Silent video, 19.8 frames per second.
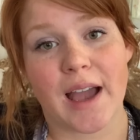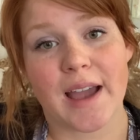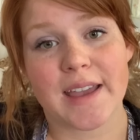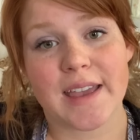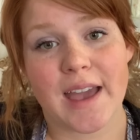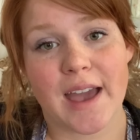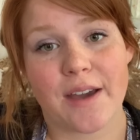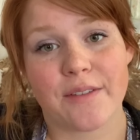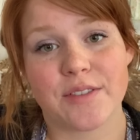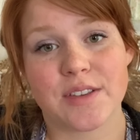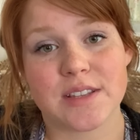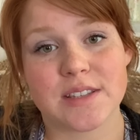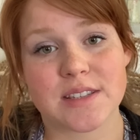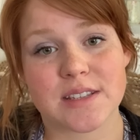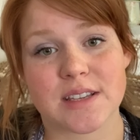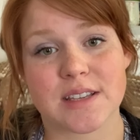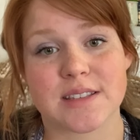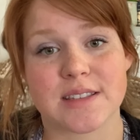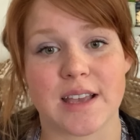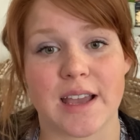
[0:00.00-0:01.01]
I haven't,
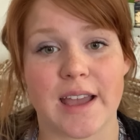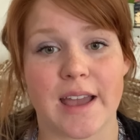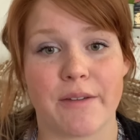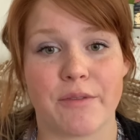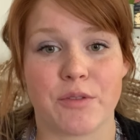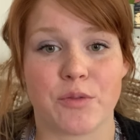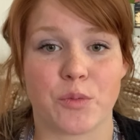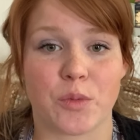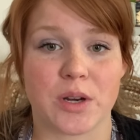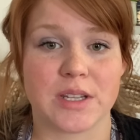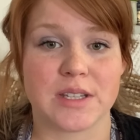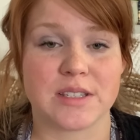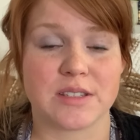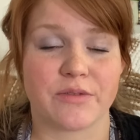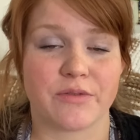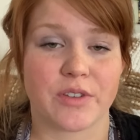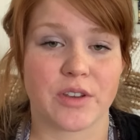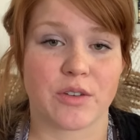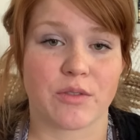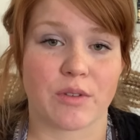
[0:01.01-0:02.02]
because I haven't wanted to
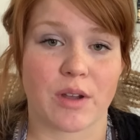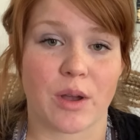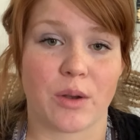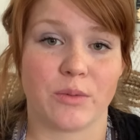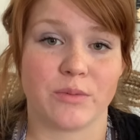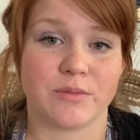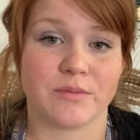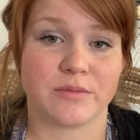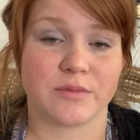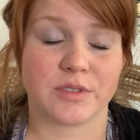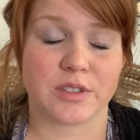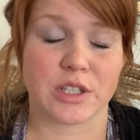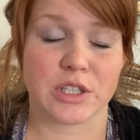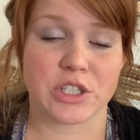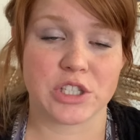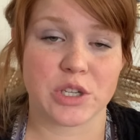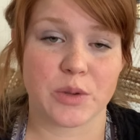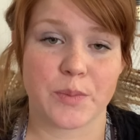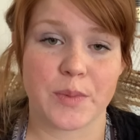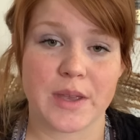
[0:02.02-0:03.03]
figure out the
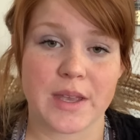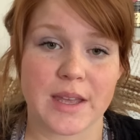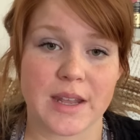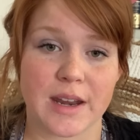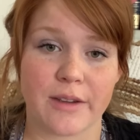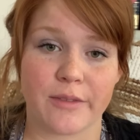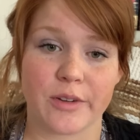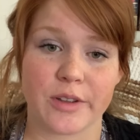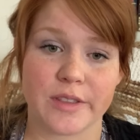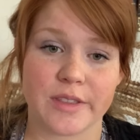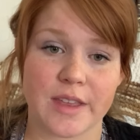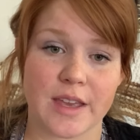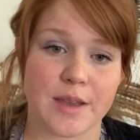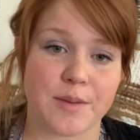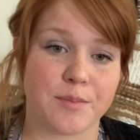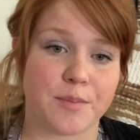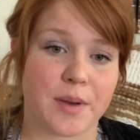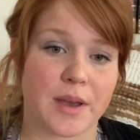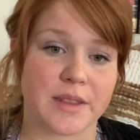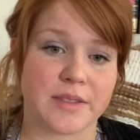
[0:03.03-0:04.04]
shipping and
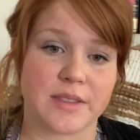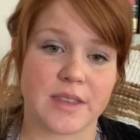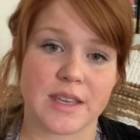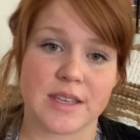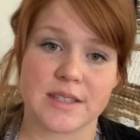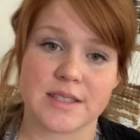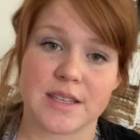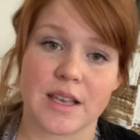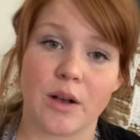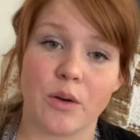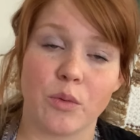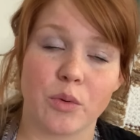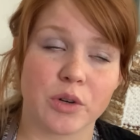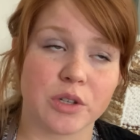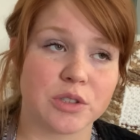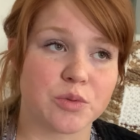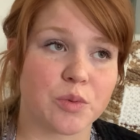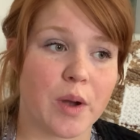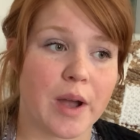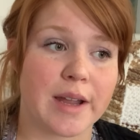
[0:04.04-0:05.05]
everything, but they sell
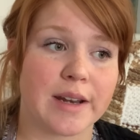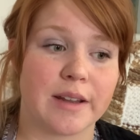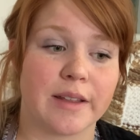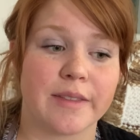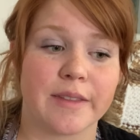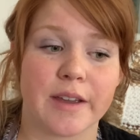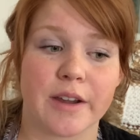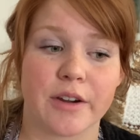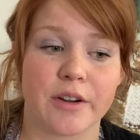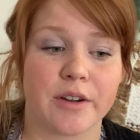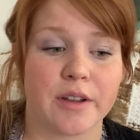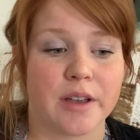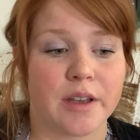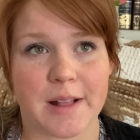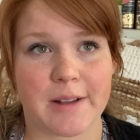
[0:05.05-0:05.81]
worldwide on there.